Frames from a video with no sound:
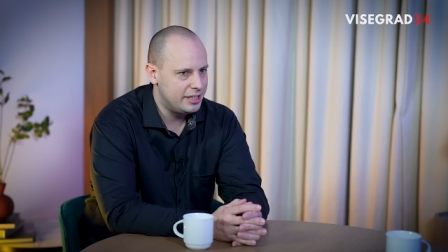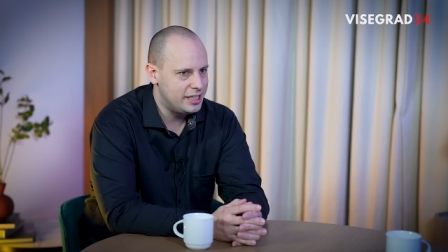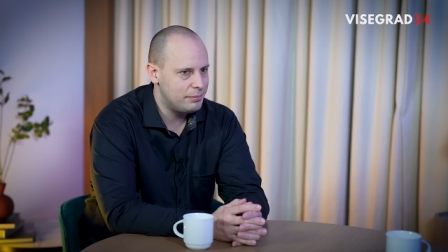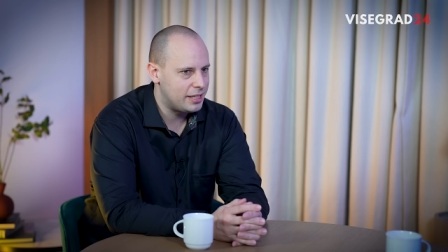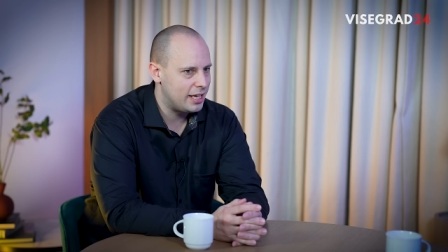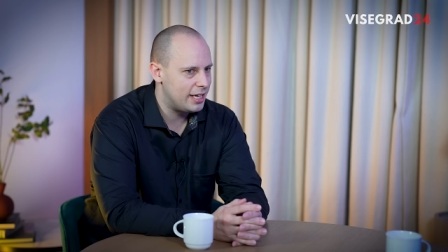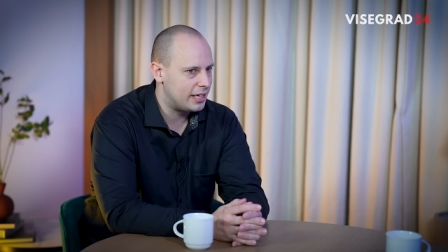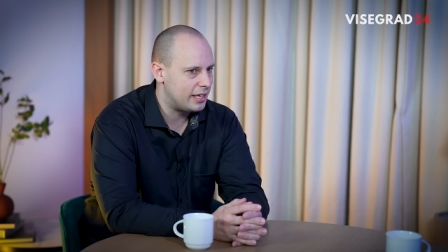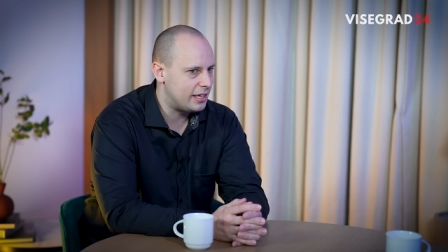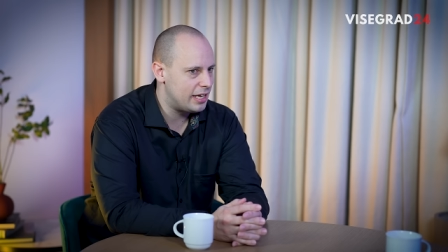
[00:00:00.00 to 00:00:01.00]
And it seems
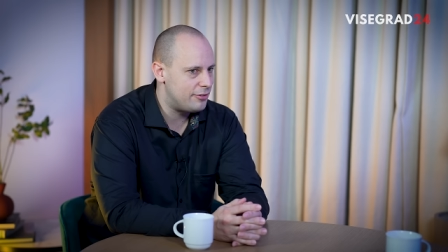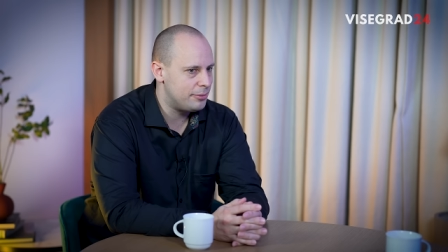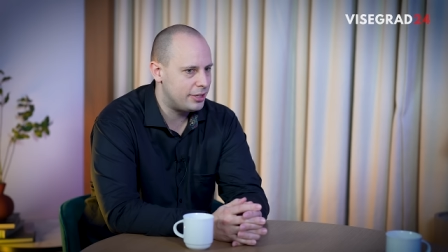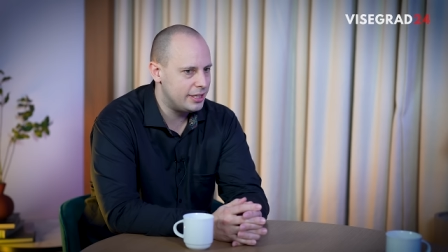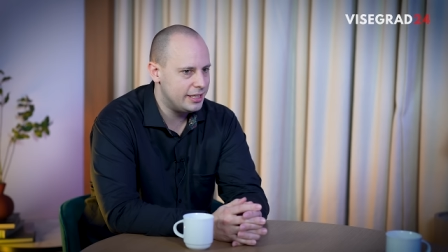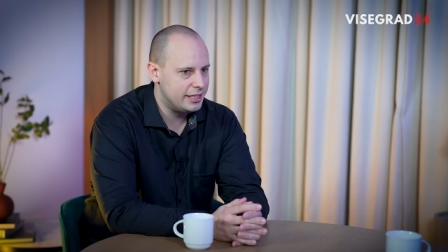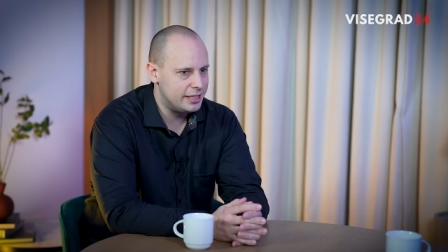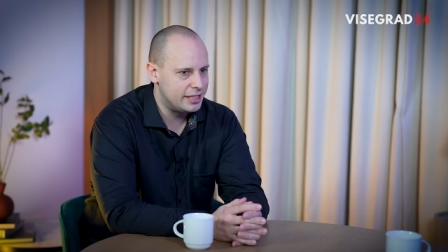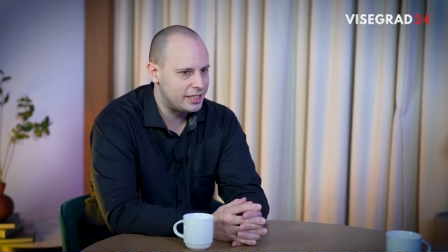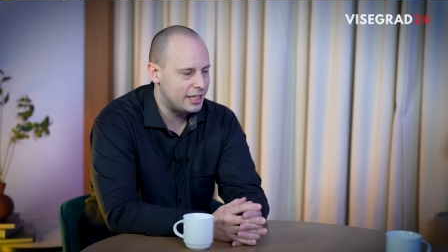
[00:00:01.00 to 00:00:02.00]
like everybody
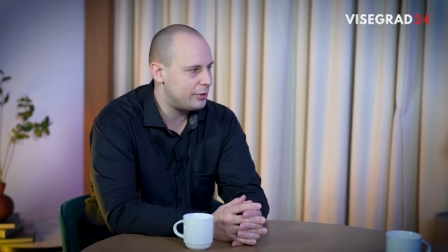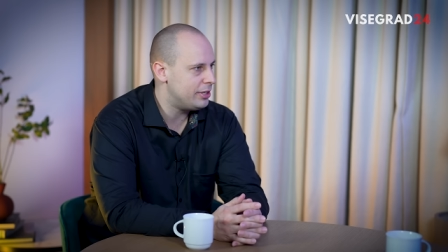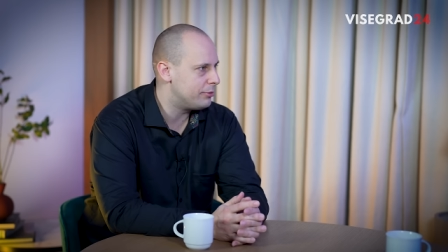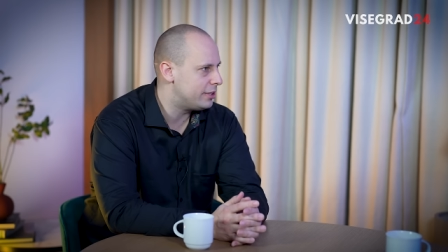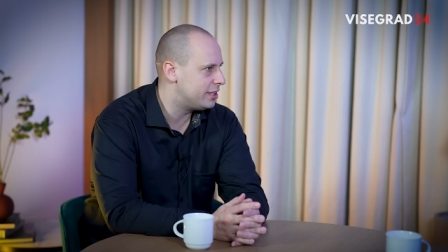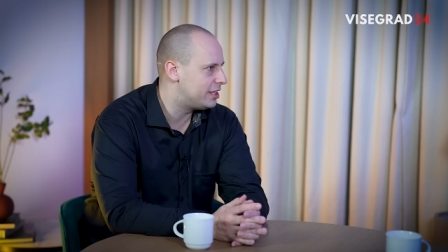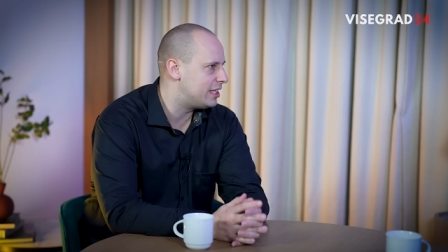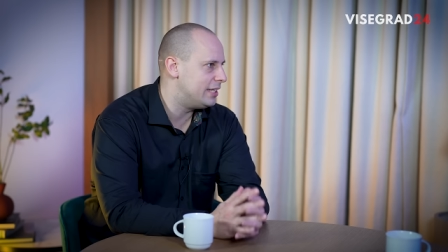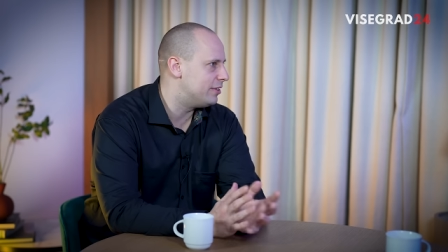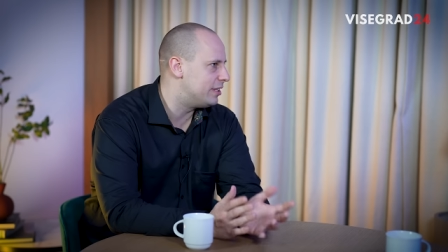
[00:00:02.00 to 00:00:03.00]
is agreeing with
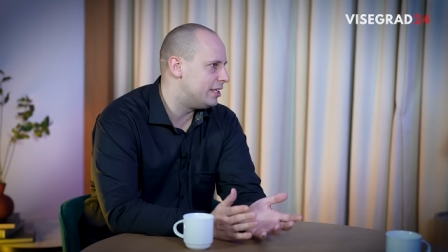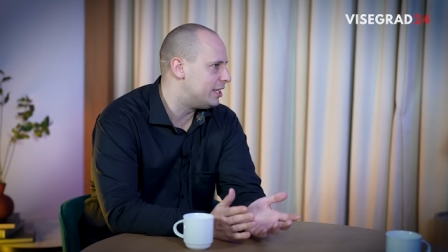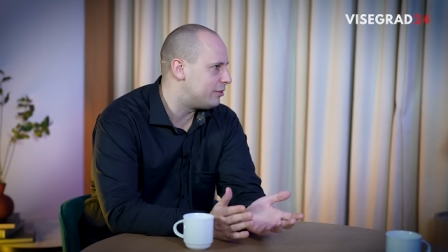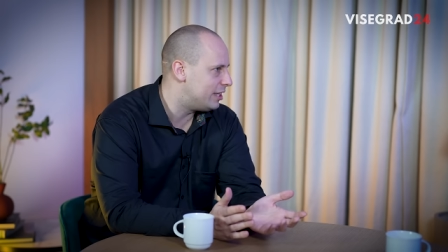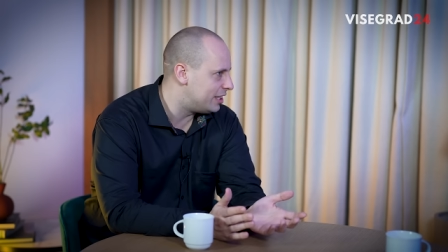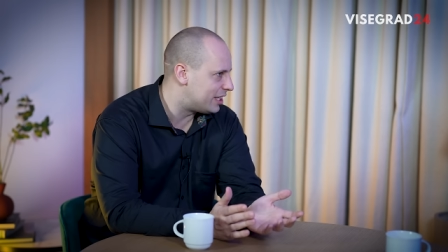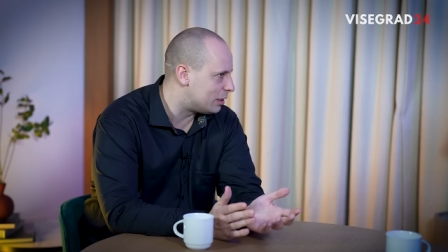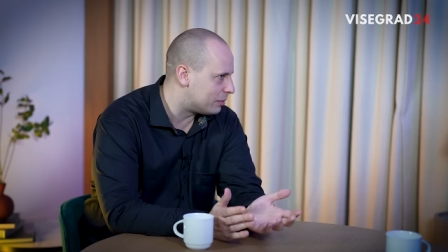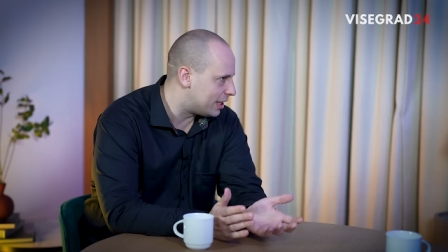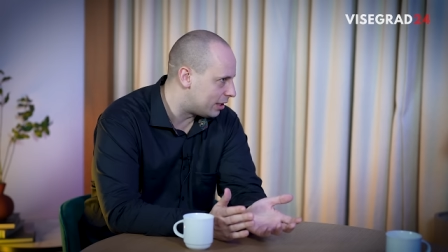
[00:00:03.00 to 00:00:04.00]
this, even the Israelis
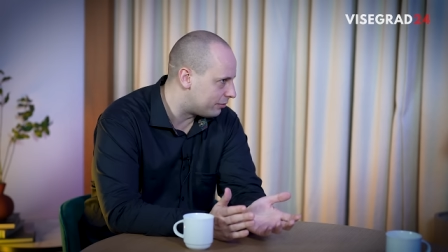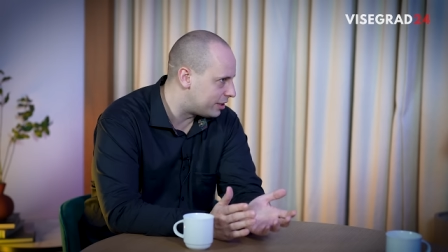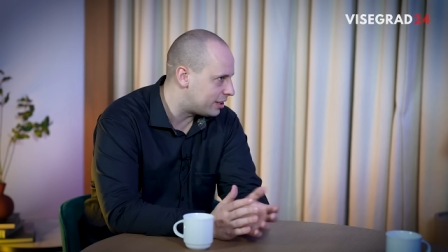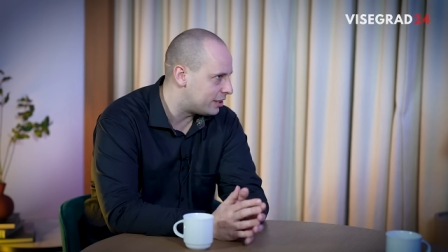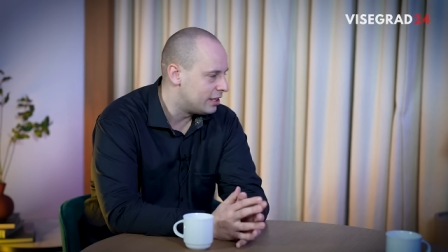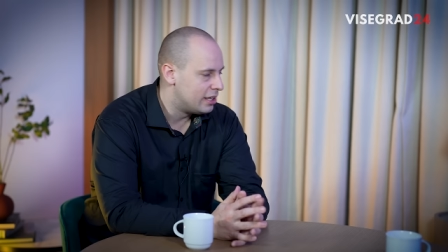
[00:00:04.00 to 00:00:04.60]
themselves.